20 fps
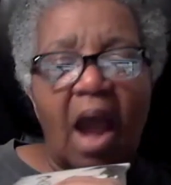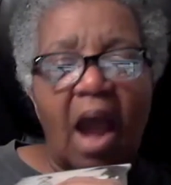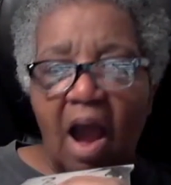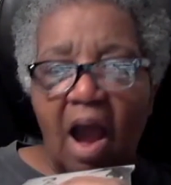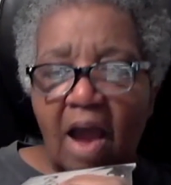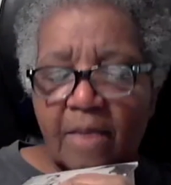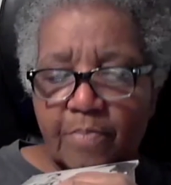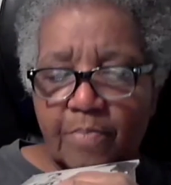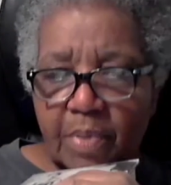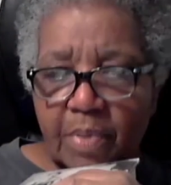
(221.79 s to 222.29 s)

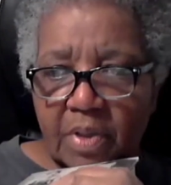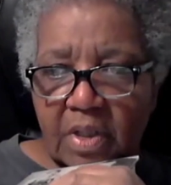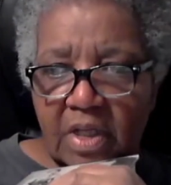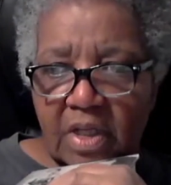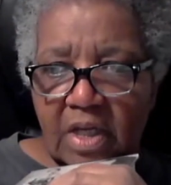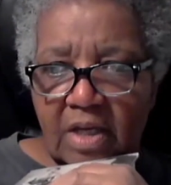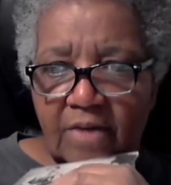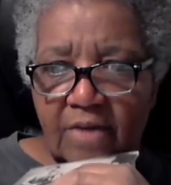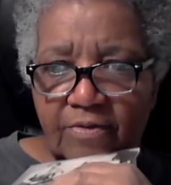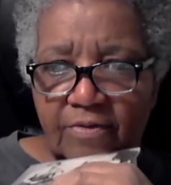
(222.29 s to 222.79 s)
I
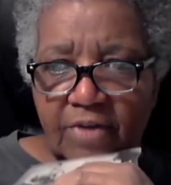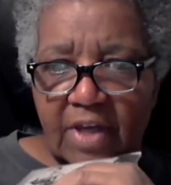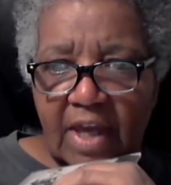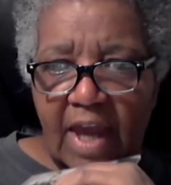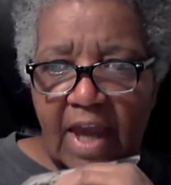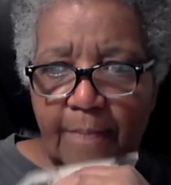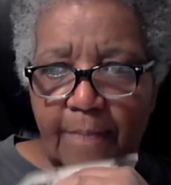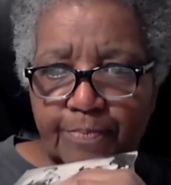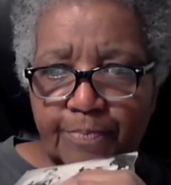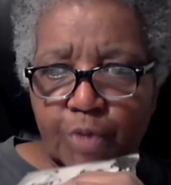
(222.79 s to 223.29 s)
believe,
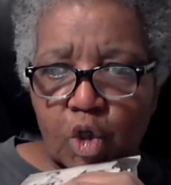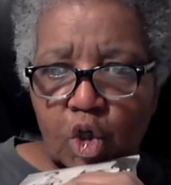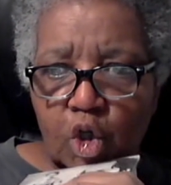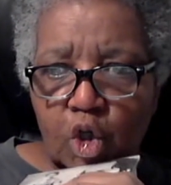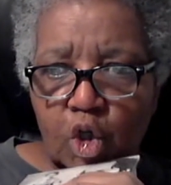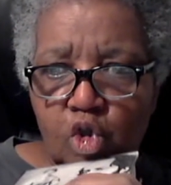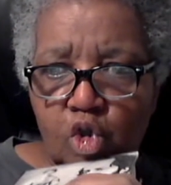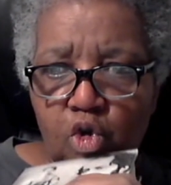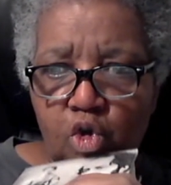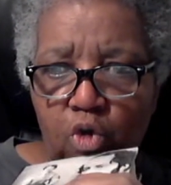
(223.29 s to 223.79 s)
kept
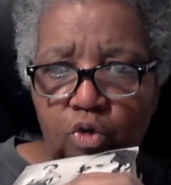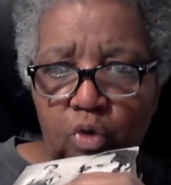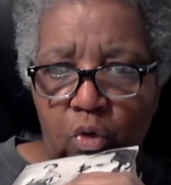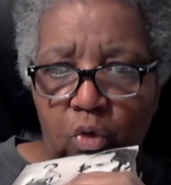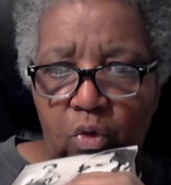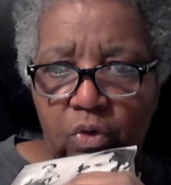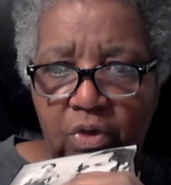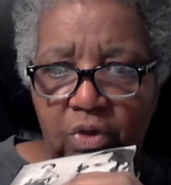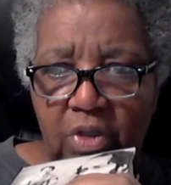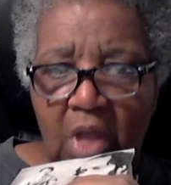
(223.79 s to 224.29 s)

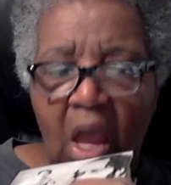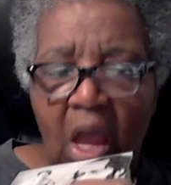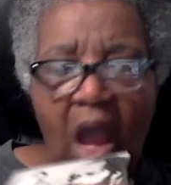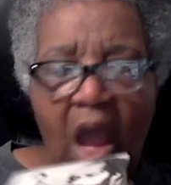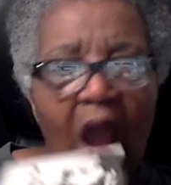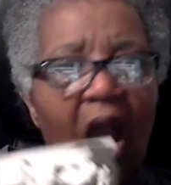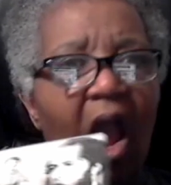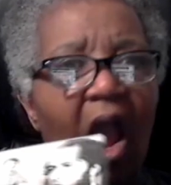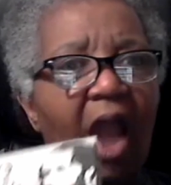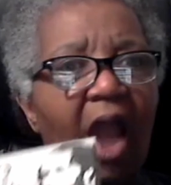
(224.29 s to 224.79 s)
journals.
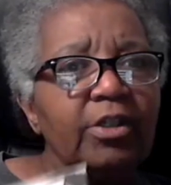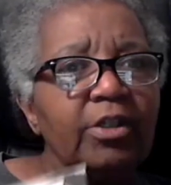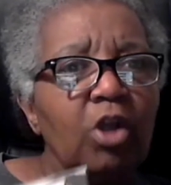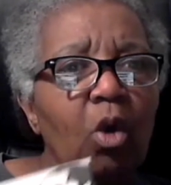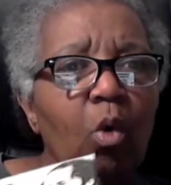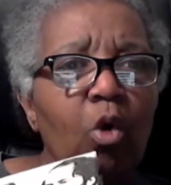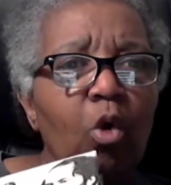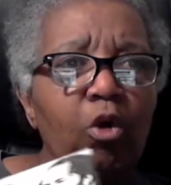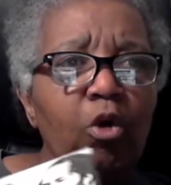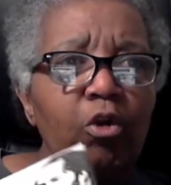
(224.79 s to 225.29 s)
I
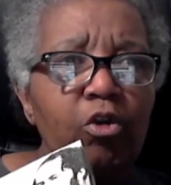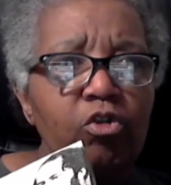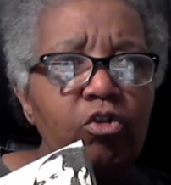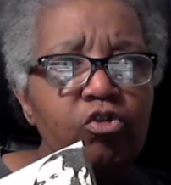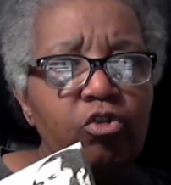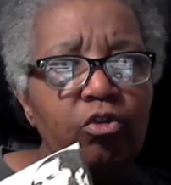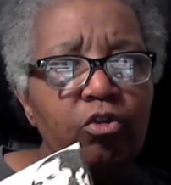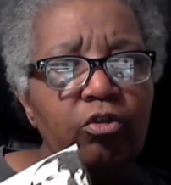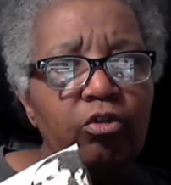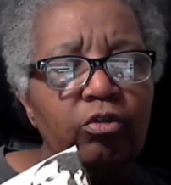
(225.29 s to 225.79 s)
know her
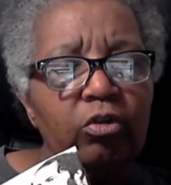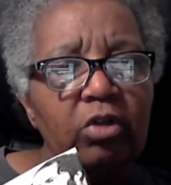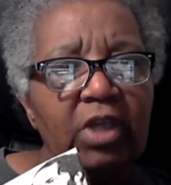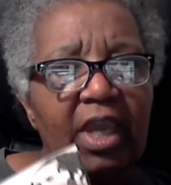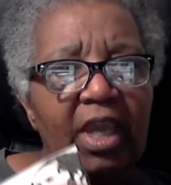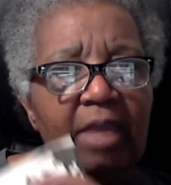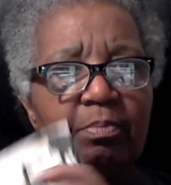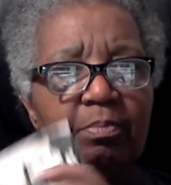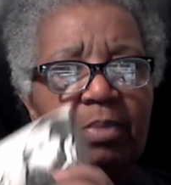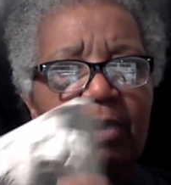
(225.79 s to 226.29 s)
journal
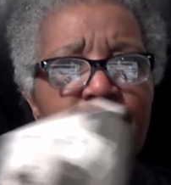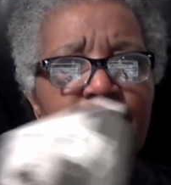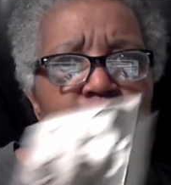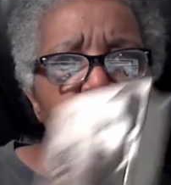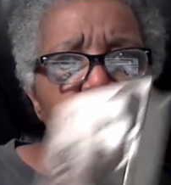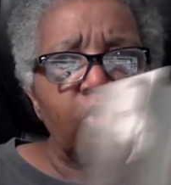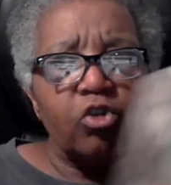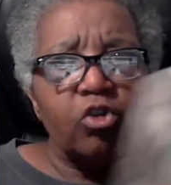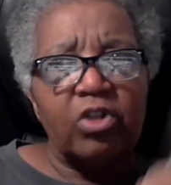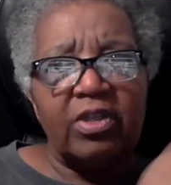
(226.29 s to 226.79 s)
can be
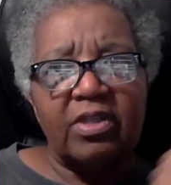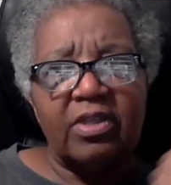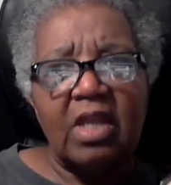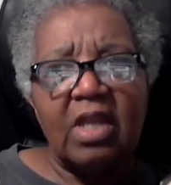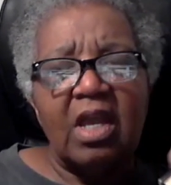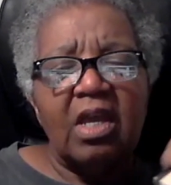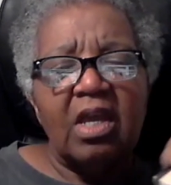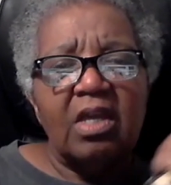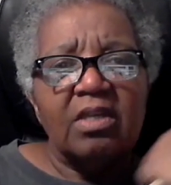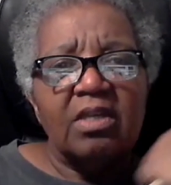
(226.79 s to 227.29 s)
purchased.
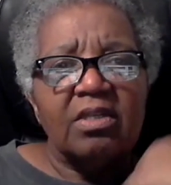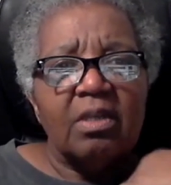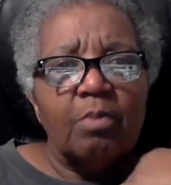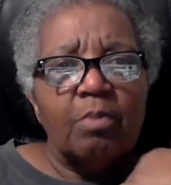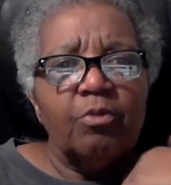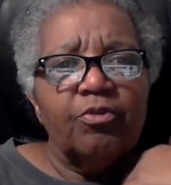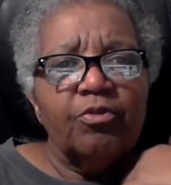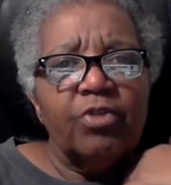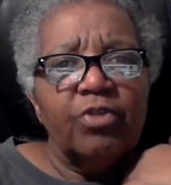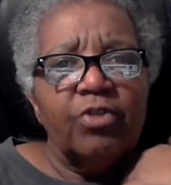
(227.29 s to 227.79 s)
Some
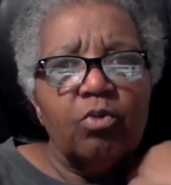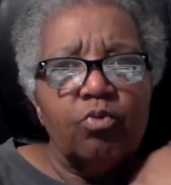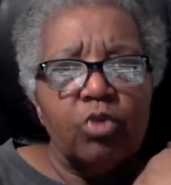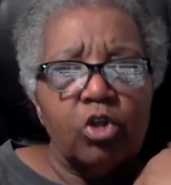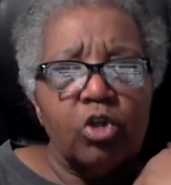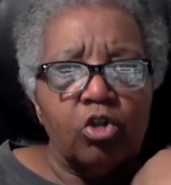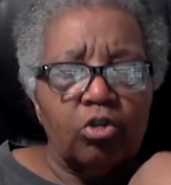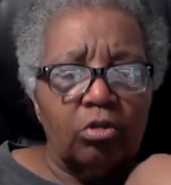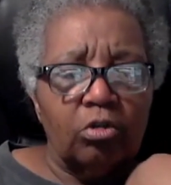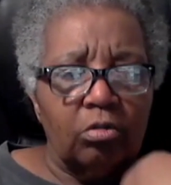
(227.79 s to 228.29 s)
of the
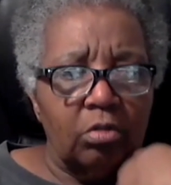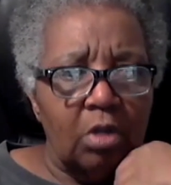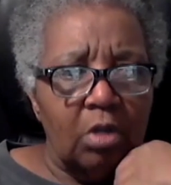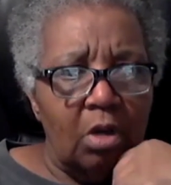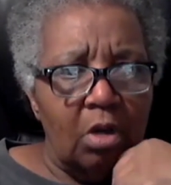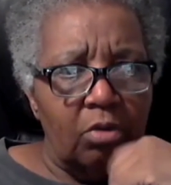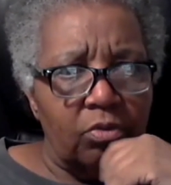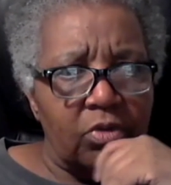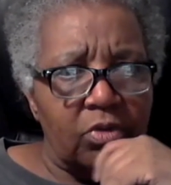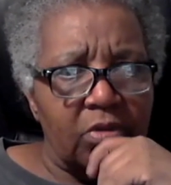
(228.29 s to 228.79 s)
original
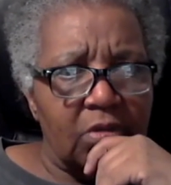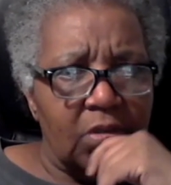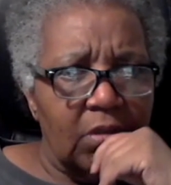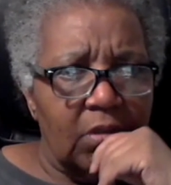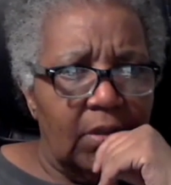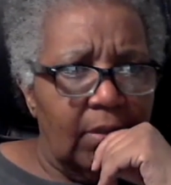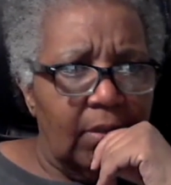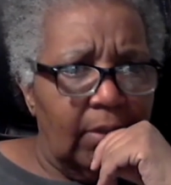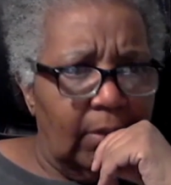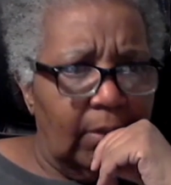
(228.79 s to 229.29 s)
notes,
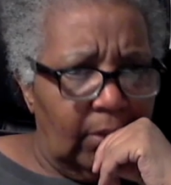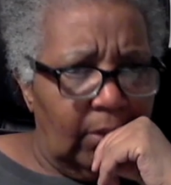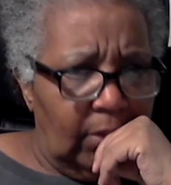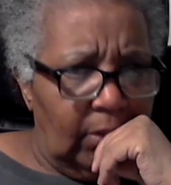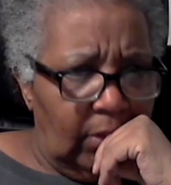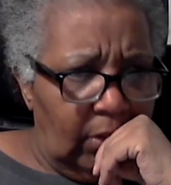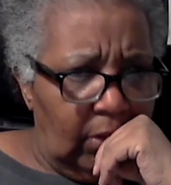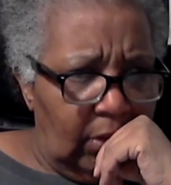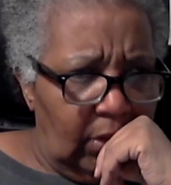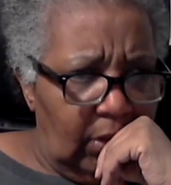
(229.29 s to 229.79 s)

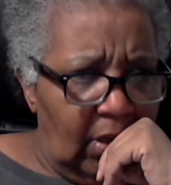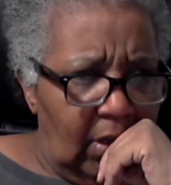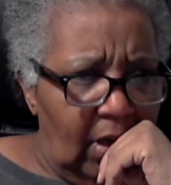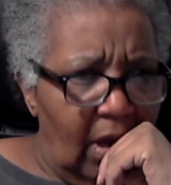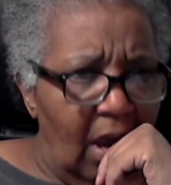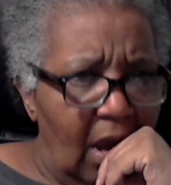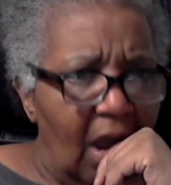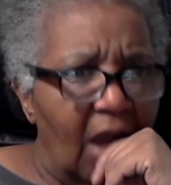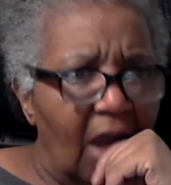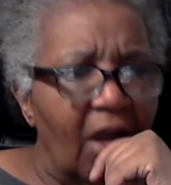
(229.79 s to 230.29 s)

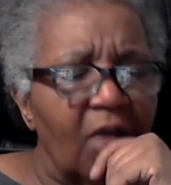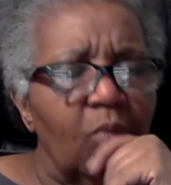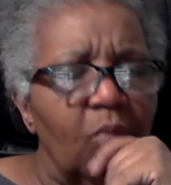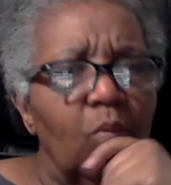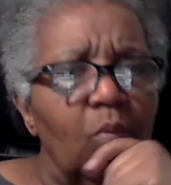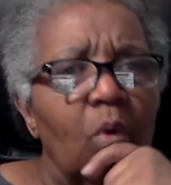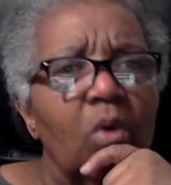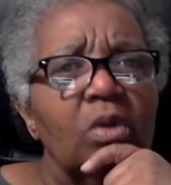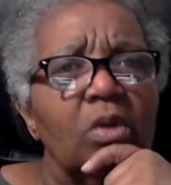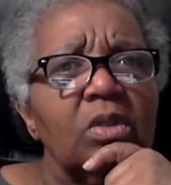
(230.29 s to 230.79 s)
I
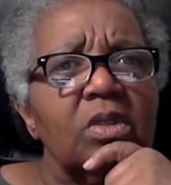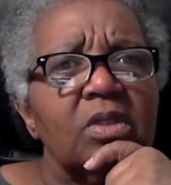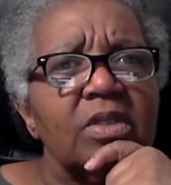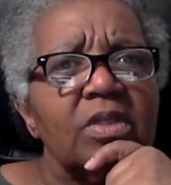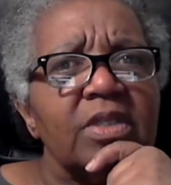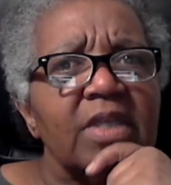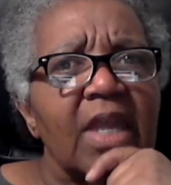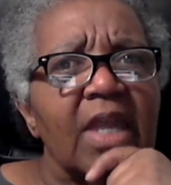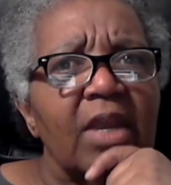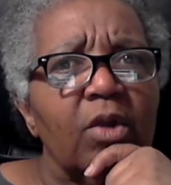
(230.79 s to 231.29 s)
want to
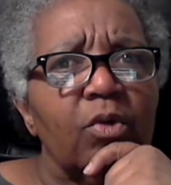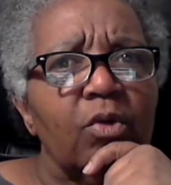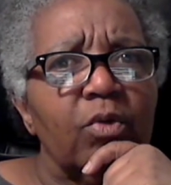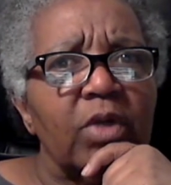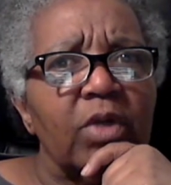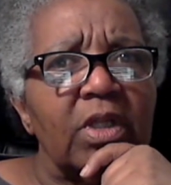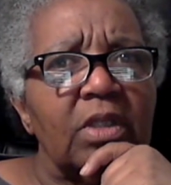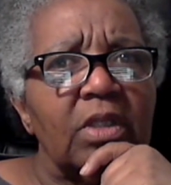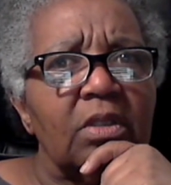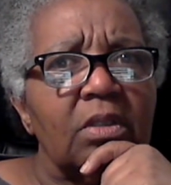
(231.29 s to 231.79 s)
say, are
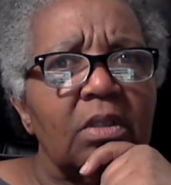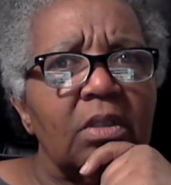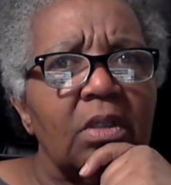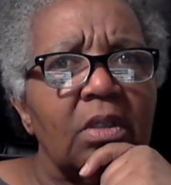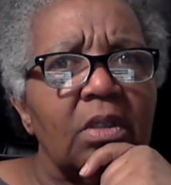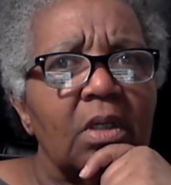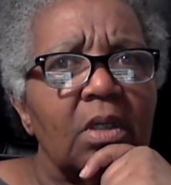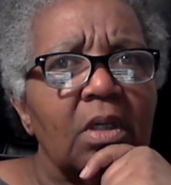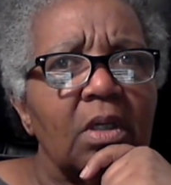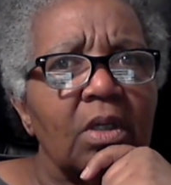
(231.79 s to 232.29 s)
in
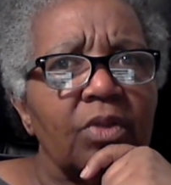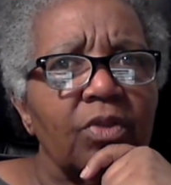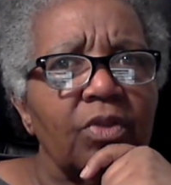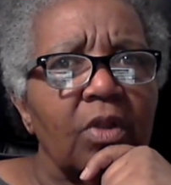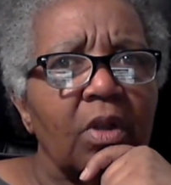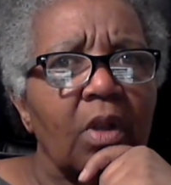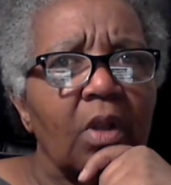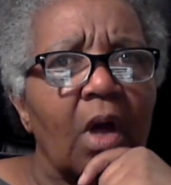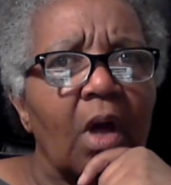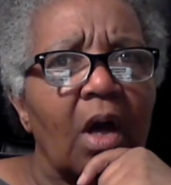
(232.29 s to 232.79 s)

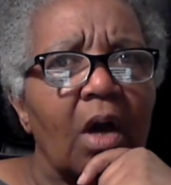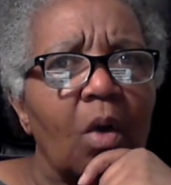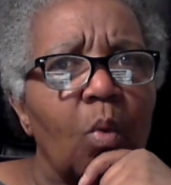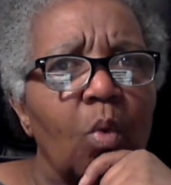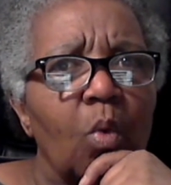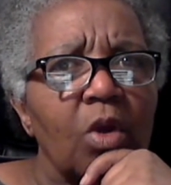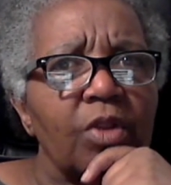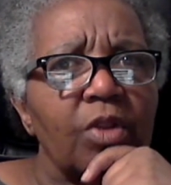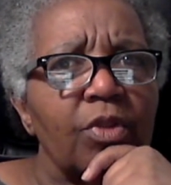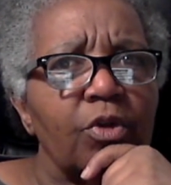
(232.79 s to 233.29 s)

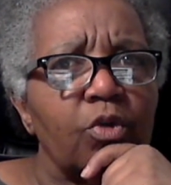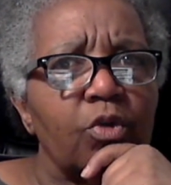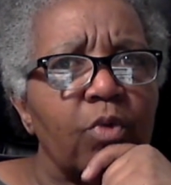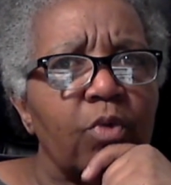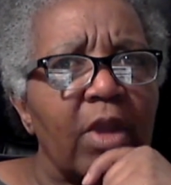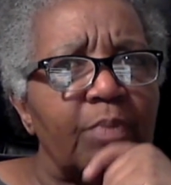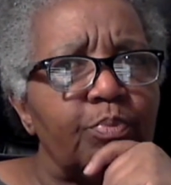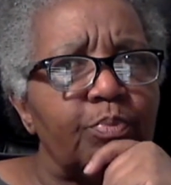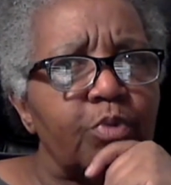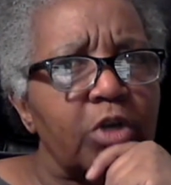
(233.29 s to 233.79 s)
one of the
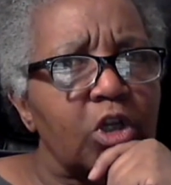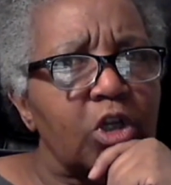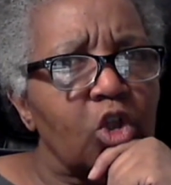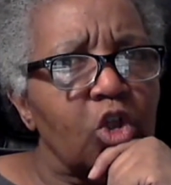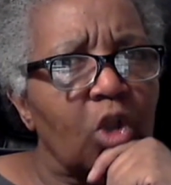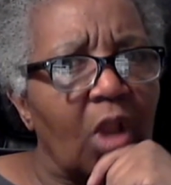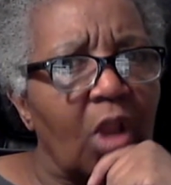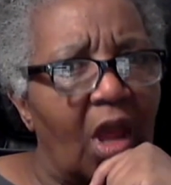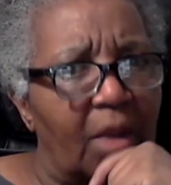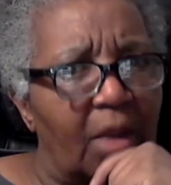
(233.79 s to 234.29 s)
great
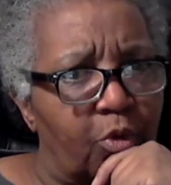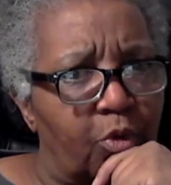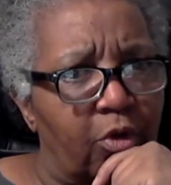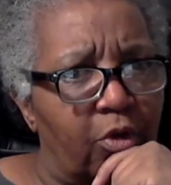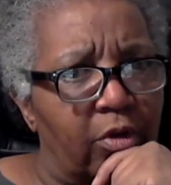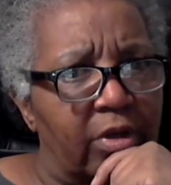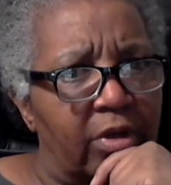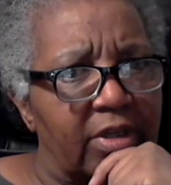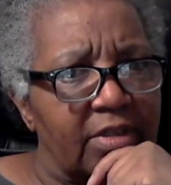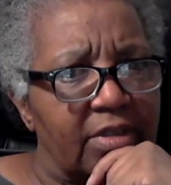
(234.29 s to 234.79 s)
British
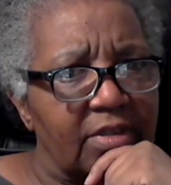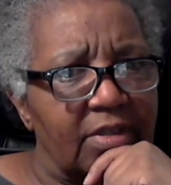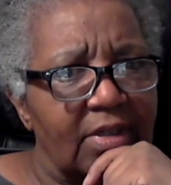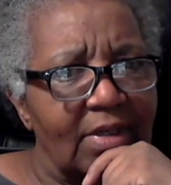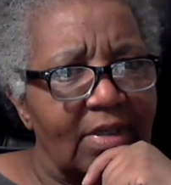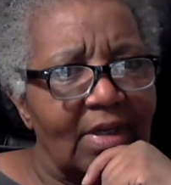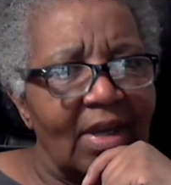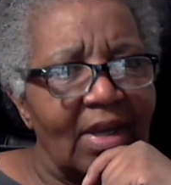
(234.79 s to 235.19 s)
libraries.